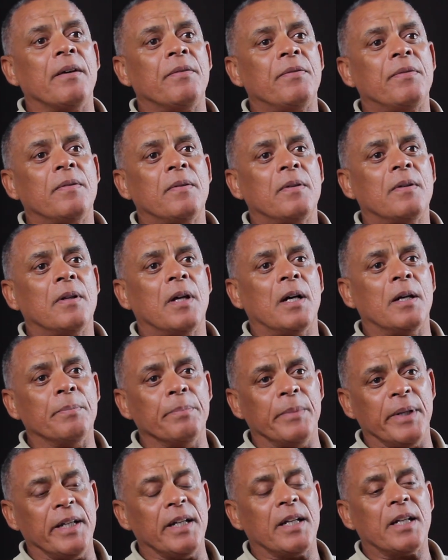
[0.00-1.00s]
have a
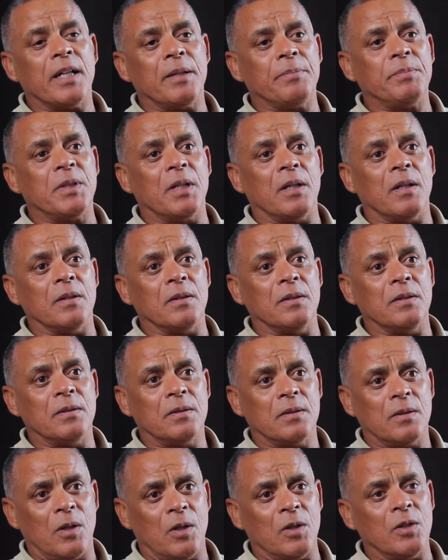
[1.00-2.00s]
mini Cape Town
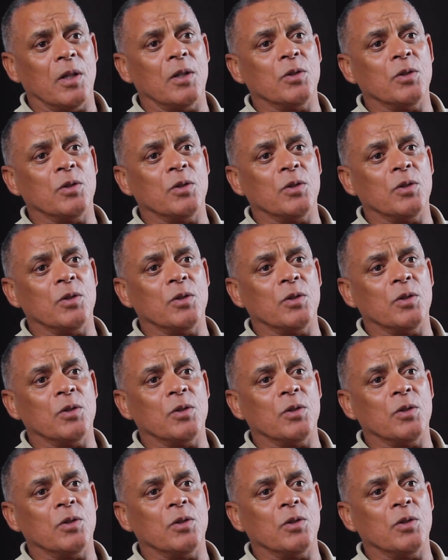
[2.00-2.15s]
on our